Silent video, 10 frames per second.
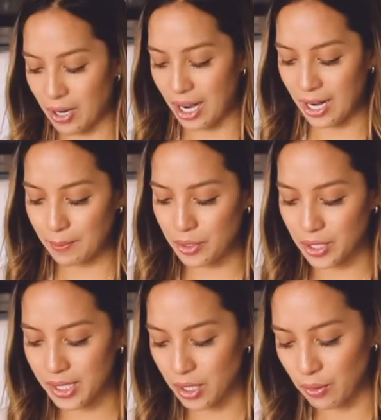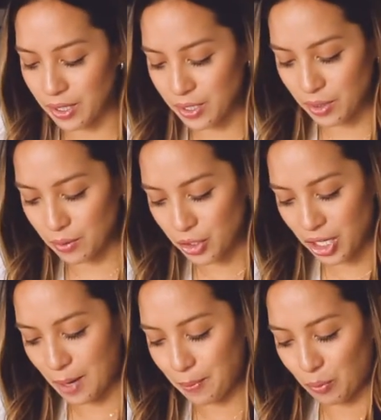I'm just going to
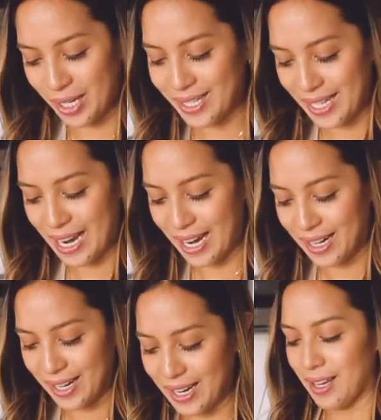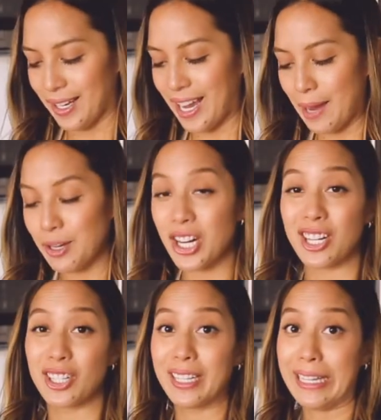chop one side. Cabbage
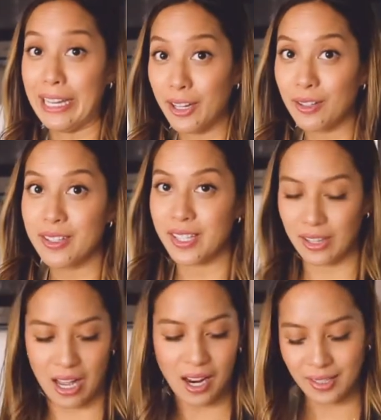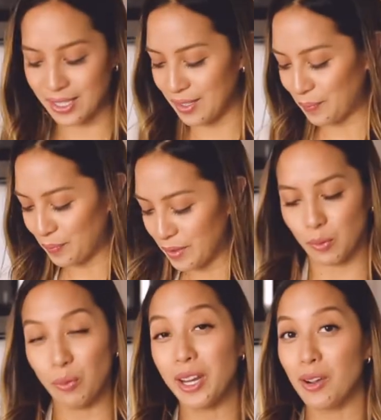actually yields a lot,
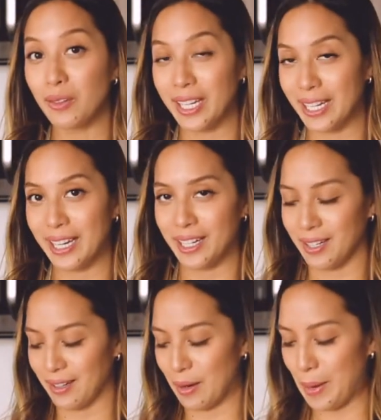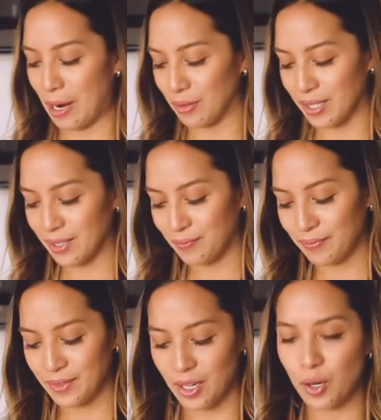but we only need about
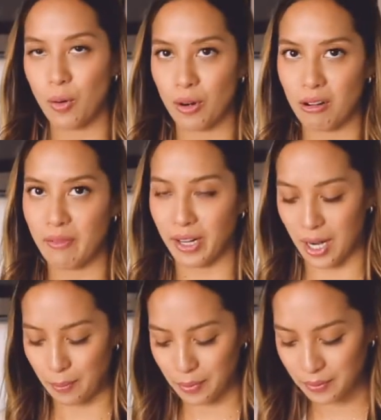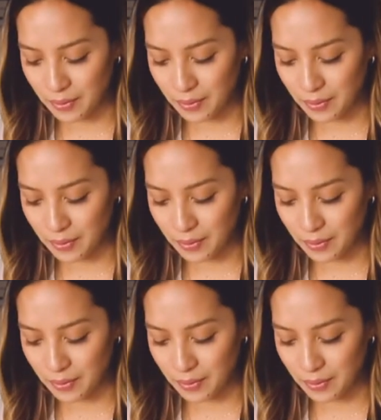1/4 cup.